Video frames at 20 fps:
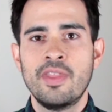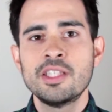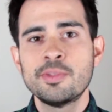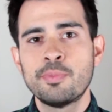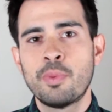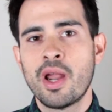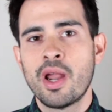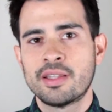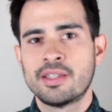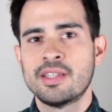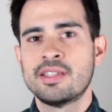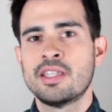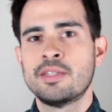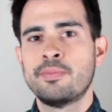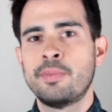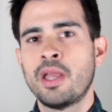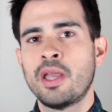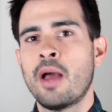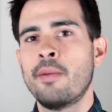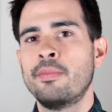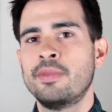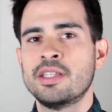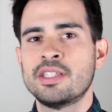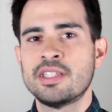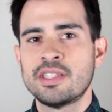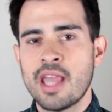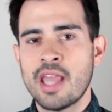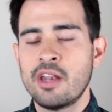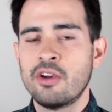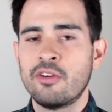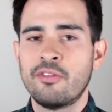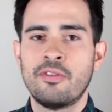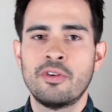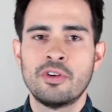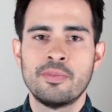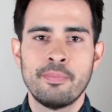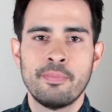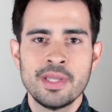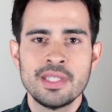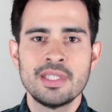This practice is becoming the standard for
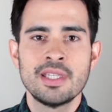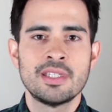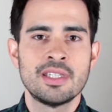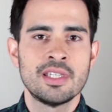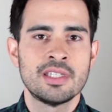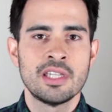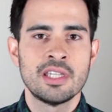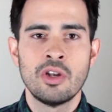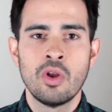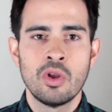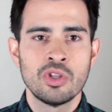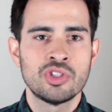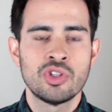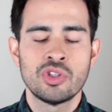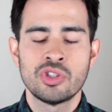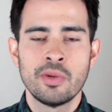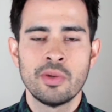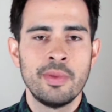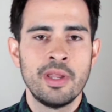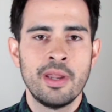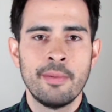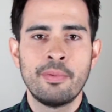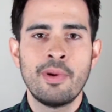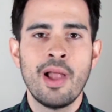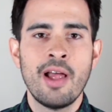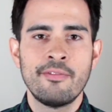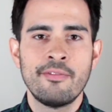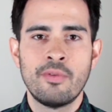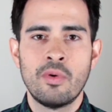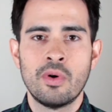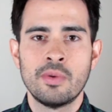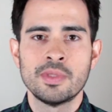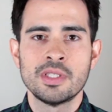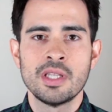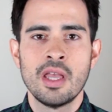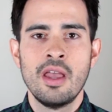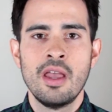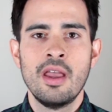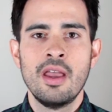businesses in all social media platforms.